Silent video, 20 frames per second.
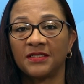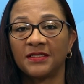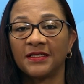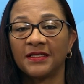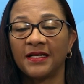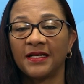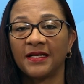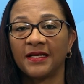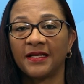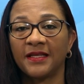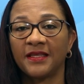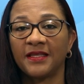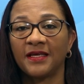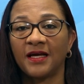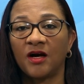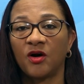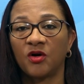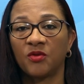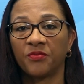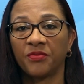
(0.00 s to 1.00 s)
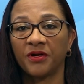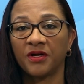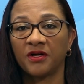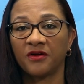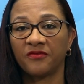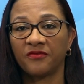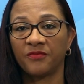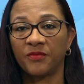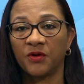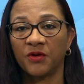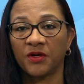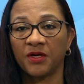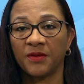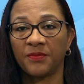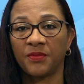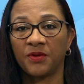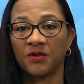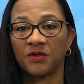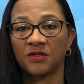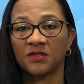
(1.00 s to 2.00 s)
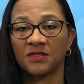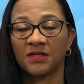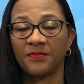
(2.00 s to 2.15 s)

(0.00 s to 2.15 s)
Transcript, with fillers: declared the outbreak of monkeypox